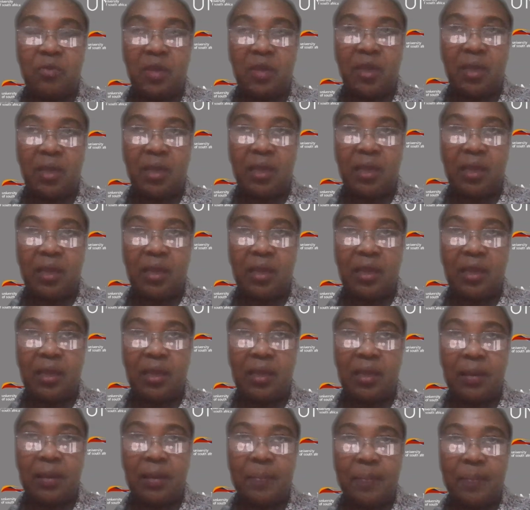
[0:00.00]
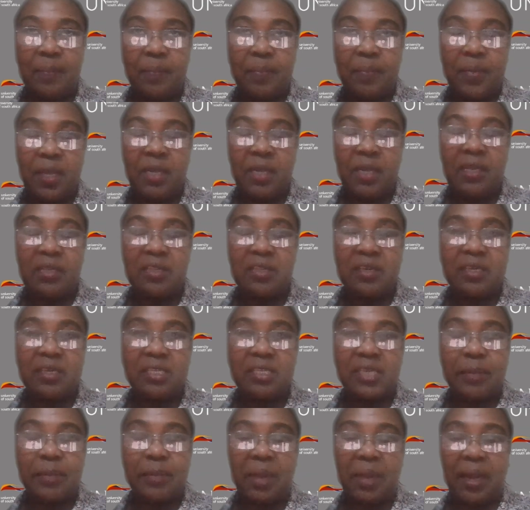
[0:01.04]
a
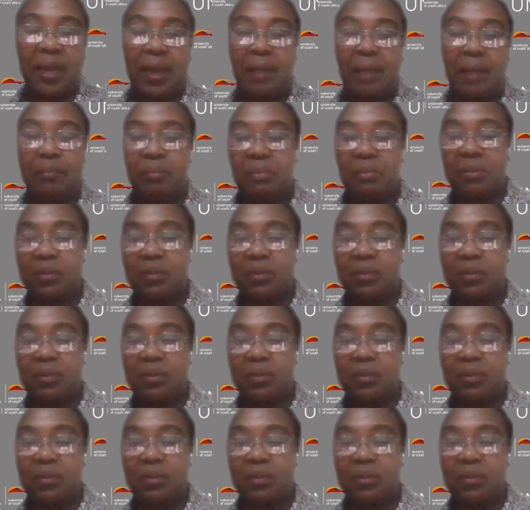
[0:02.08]
literature backup?